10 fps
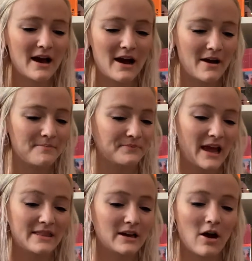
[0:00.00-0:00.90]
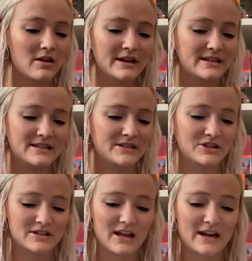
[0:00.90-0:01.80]
And then all it is
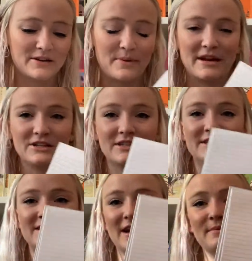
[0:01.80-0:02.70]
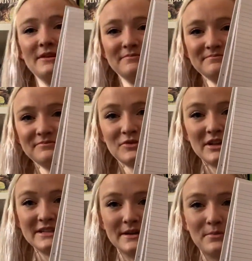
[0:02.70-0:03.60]
just lined pages. I mean,
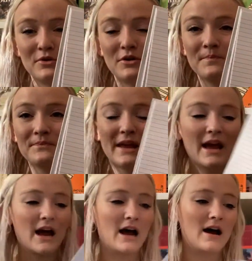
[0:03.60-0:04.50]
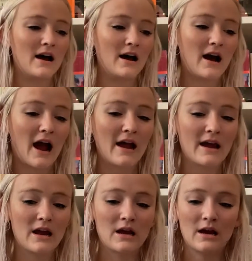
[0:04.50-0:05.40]
really simple.
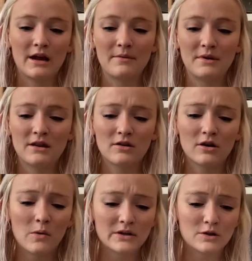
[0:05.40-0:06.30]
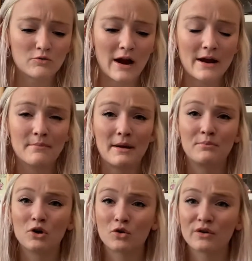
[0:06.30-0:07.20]
I am either going to write my
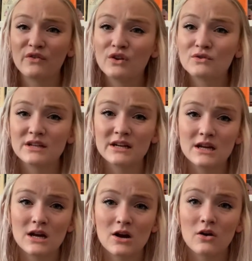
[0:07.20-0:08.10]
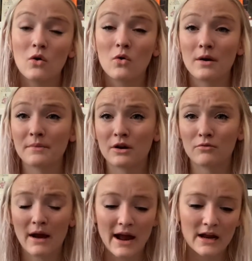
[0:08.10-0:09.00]
book reviews in here, or I'm going to
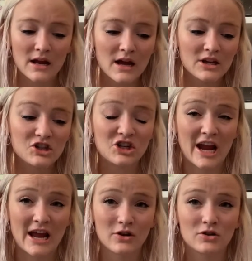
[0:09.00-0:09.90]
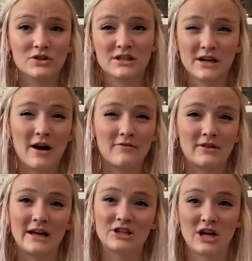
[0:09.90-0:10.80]
write channel stuff,
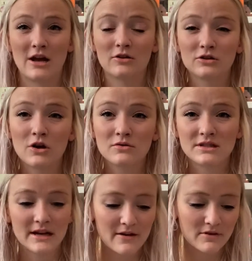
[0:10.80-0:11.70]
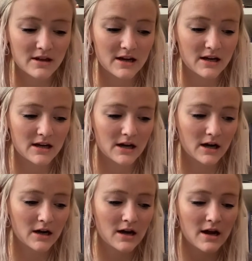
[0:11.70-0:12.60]
like channel notes and everything in
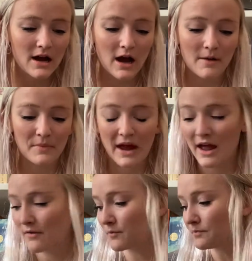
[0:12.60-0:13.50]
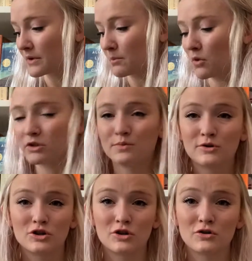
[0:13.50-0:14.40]
here. I have multiple
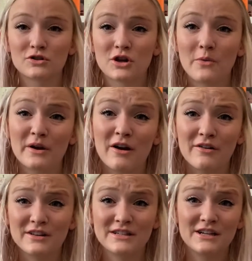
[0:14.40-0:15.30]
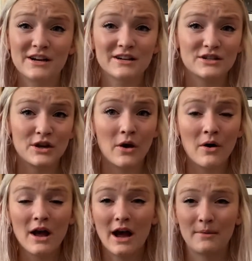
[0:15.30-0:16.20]
journals going on this year,
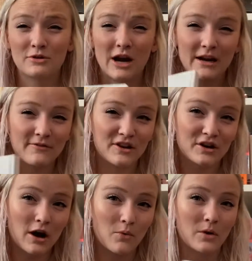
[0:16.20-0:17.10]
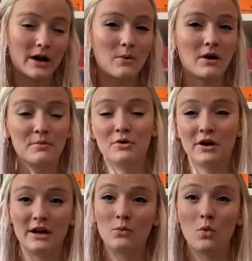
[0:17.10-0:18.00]
so I'm trying to figure out what I want to
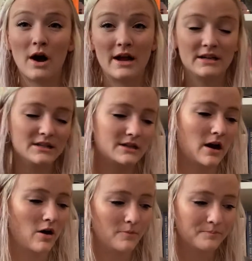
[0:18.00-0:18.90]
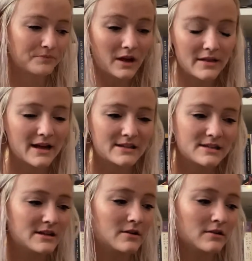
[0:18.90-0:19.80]
put in what. So that's
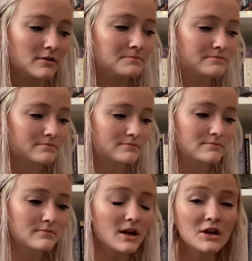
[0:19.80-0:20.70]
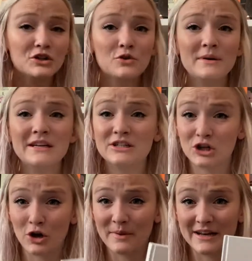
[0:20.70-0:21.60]
still to be
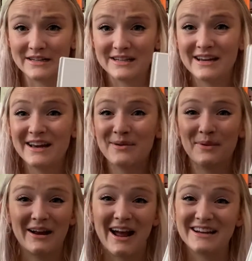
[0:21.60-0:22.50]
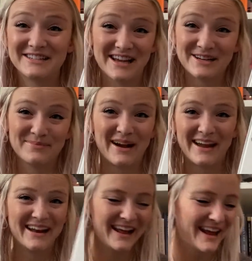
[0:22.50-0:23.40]
determined, but I just had to
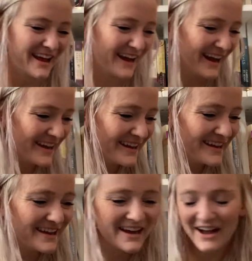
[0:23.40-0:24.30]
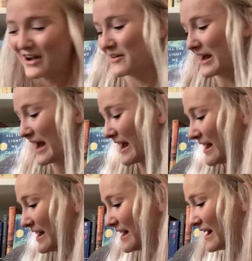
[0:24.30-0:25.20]
buy it. Okay,
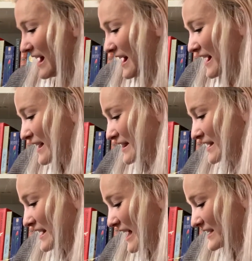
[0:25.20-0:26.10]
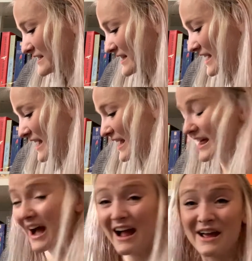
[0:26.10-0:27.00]
the next thing
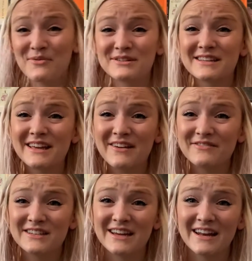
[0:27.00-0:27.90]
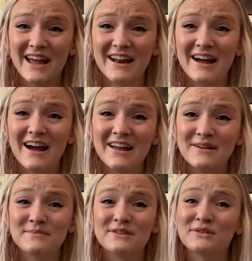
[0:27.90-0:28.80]
I was gifted, and I
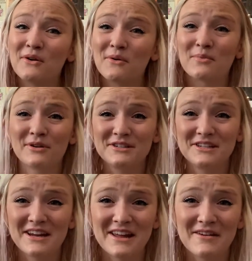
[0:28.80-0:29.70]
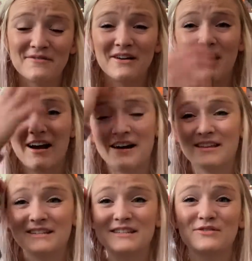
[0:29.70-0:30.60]
am so appreciative.
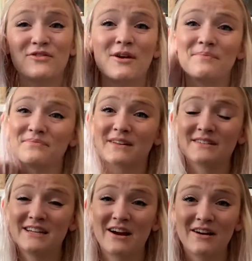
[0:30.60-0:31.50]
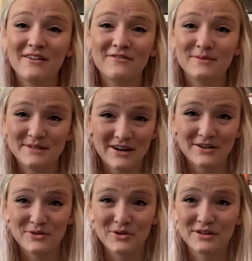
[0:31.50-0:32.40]
This is from Tara
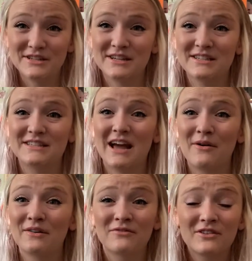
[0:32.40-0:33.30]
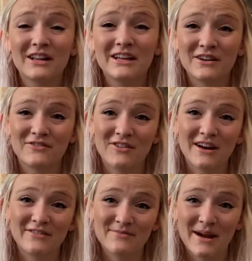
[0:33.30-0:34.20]
North. She is now a really good
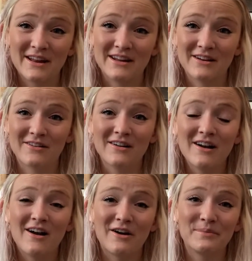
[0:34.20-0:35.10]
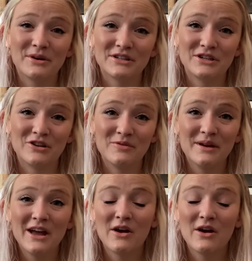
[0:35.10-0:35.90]
friend of mine here on BookTube.